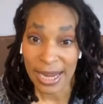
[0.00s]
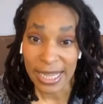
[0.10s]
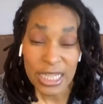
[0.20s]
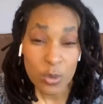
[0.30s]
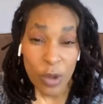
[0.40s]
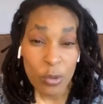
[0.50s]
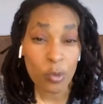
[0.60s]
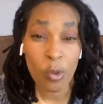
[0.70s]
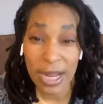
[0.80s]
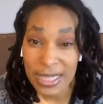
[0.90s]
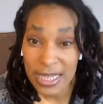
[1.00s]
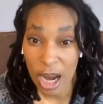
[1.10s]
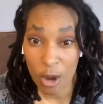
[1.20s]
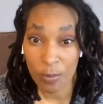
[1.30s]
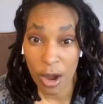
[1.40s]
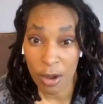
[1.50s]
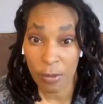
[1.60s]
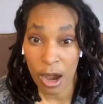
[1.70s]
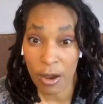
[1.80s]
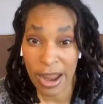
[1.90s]
It's what runs our, our,
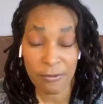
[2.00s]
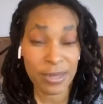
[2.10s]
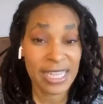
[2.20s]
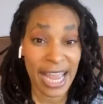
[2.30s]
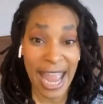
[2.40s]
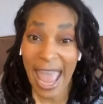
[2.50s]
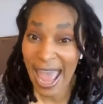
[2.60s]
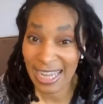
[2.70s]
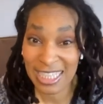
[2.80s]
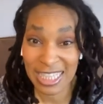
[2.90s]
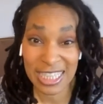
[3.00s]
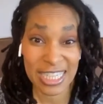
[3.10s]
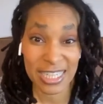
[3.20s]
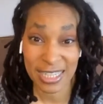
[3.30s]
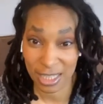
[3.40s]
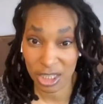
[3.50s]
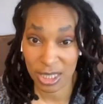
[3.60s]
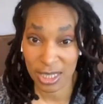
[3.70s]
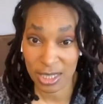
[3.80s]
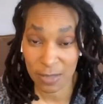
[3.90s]
our everyday actions and
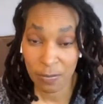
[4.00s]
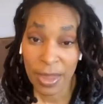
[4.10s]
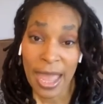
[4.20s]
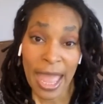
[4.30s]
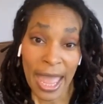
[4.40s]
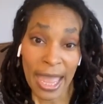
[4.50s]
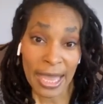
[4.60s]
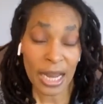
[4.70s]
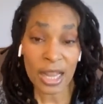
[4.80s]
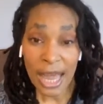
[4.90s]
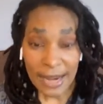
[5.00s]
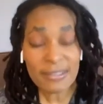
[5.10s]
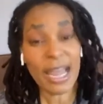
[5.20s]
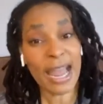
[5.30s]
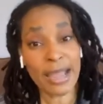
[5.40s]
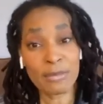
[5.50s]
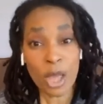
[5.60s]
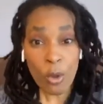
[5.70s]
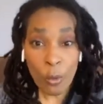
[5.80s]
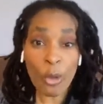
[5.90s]
decisions. And a lot of times
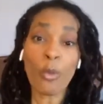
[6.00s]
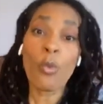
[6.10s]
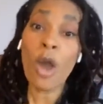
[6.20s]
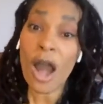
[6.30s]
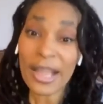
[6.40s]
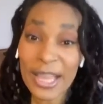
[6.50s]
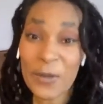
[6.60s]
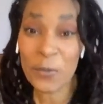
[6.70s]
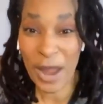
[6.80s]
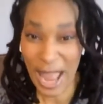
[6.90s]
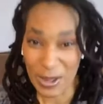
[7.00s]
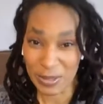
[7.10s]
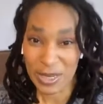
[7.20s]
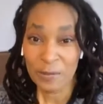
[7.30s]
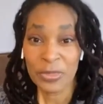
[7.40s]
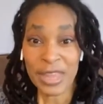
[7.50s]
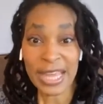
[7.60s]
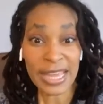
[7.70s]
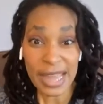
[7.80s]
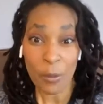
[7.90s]
we're walking around thinking
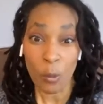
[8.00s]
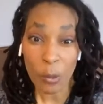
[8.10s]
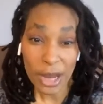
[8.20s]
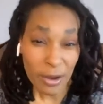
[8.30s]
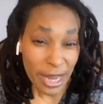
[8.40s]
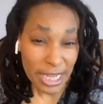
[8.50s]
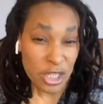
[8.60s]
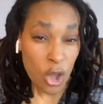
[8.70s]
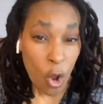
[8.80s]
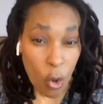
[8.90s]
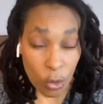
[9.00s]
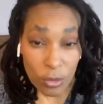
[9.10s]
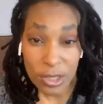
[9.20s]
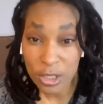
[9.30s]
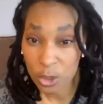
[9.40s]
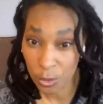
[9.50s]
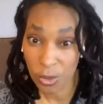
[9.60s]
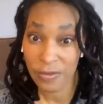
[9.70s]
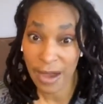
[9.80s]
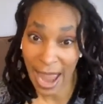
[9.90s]
that we're in total control of
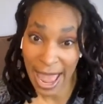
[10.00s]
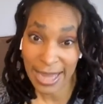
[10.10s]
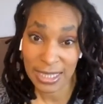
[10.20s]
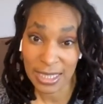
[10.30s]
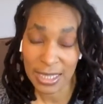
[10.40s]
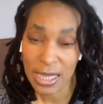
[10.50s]
our actions.